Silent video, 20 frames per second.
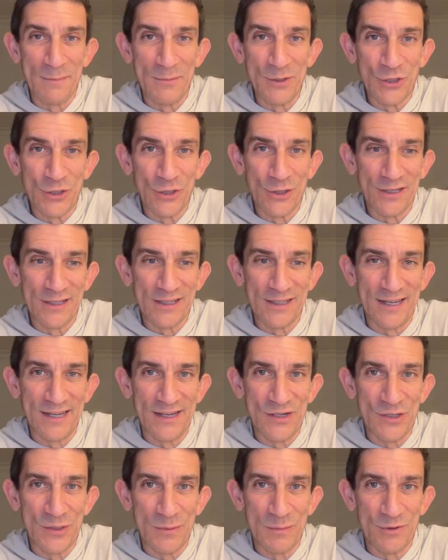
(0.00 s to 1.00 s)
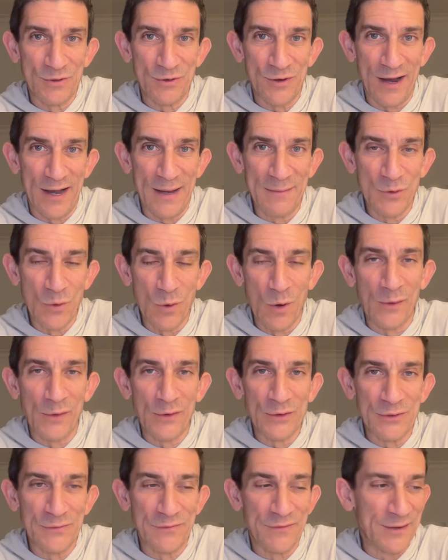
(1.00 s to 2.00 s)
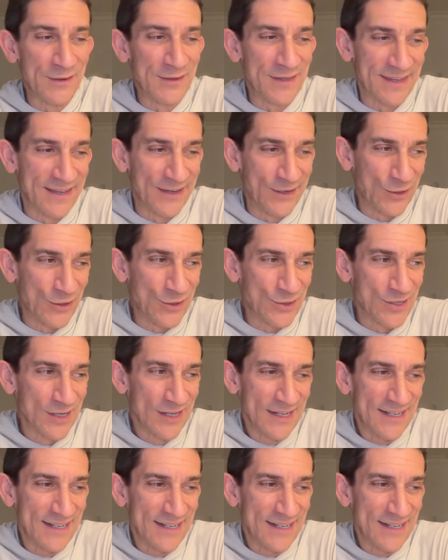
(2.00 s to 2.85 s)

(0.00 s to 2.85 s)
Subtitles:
Be sure to like, subscribe, do all those fun things.